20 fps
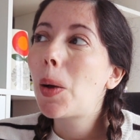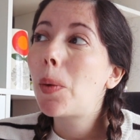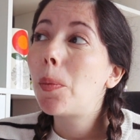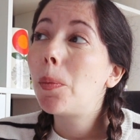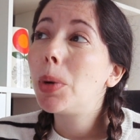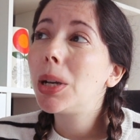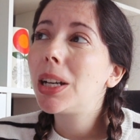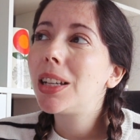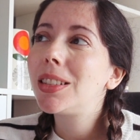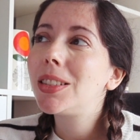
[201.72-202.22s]

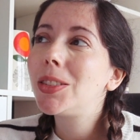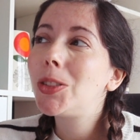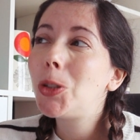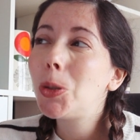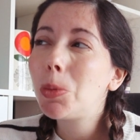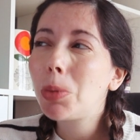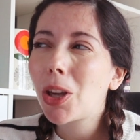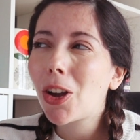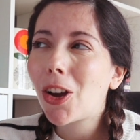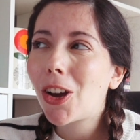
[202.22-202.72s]
But
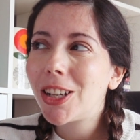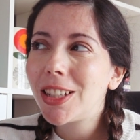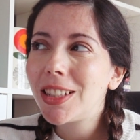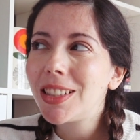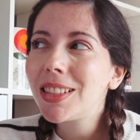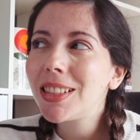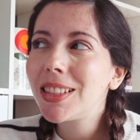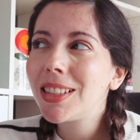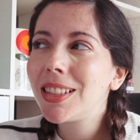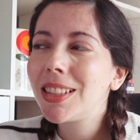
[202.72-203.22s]
to be
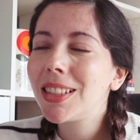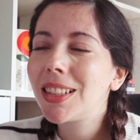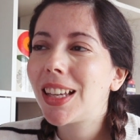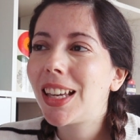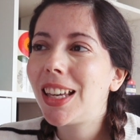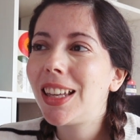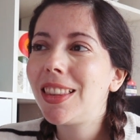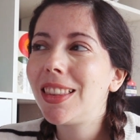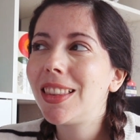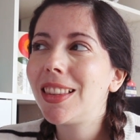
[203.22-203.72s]
honest,
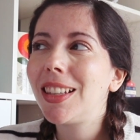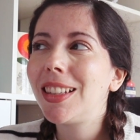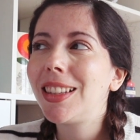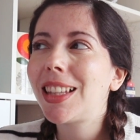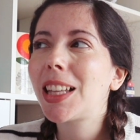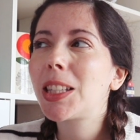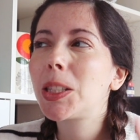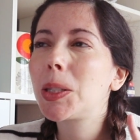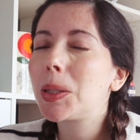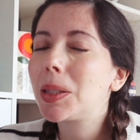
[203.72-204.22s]
in
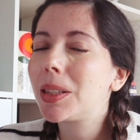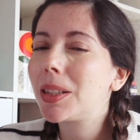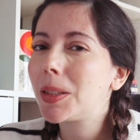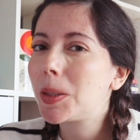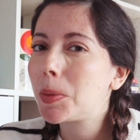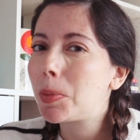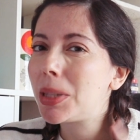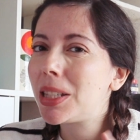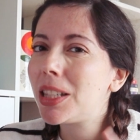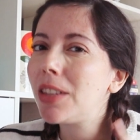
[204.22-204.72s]
that
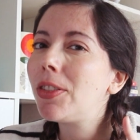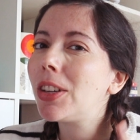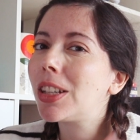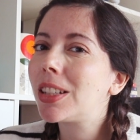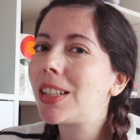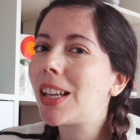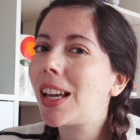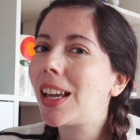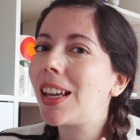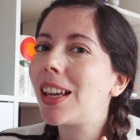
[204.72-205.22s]

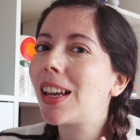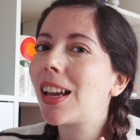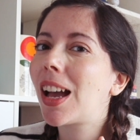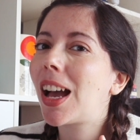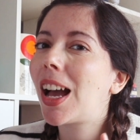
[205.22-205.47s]
specific day,